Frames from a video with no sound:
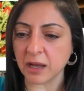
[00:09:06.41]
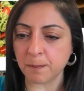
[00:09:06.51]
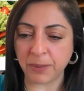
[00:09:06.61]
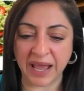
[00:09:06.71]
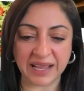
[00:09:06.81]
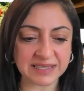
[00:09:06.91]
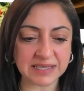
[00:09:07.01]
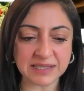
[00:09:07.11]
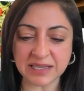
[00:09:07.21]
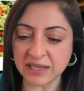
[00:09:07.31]

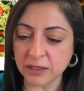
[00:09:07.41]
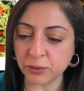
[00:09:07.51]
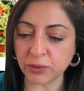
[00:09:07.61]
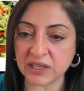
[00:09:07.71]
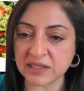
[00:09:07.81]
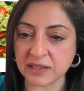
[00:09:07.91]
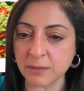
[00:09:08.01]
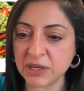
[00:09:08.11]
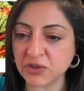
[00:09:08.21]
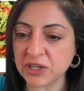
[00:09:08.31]
opacity to these
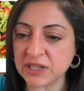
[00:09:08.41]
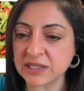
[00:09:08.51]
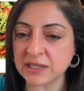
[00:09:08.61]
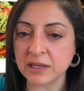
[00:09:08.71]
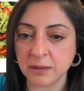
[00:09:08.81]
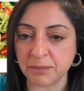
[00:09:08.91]
images.